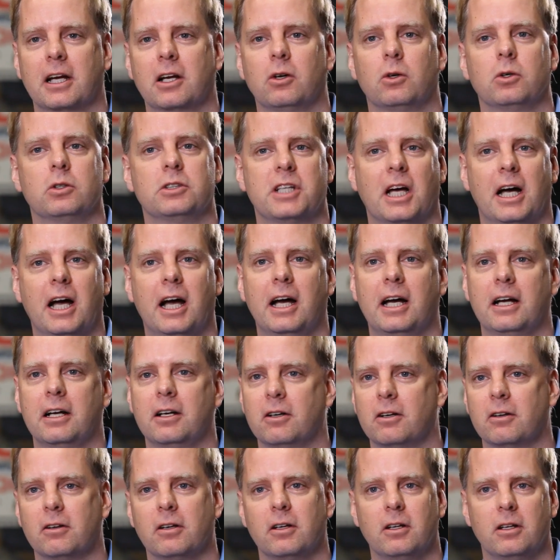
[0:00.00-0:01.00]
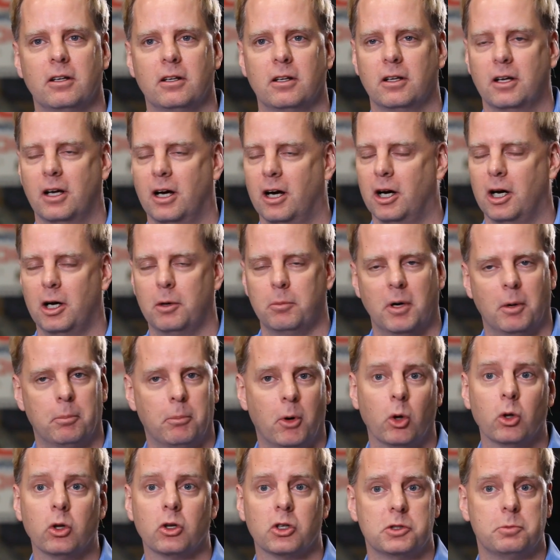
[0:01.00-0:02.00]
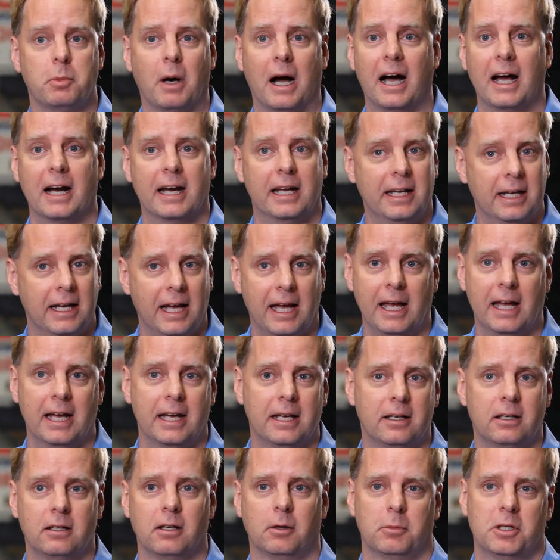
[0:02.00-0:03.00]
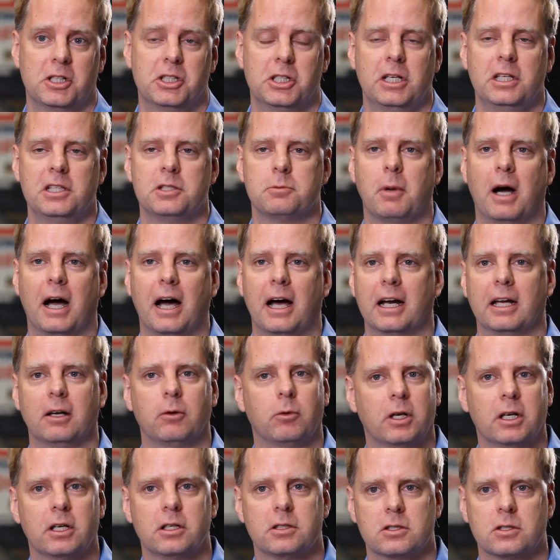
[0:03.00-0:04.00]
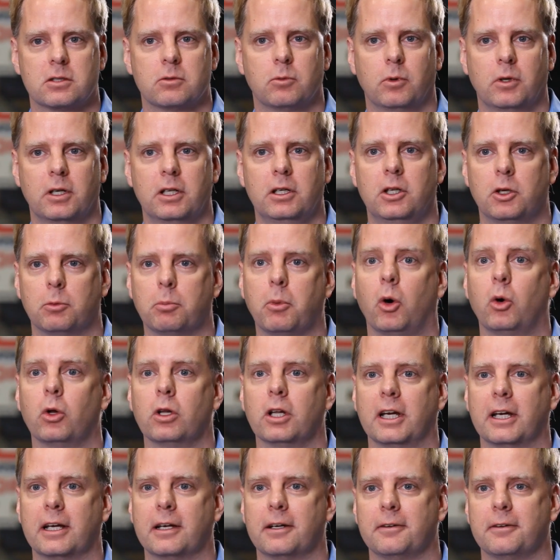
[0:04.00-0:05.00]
that goes on um, a bowler's body and a machine's body when, it's, when you're bowling.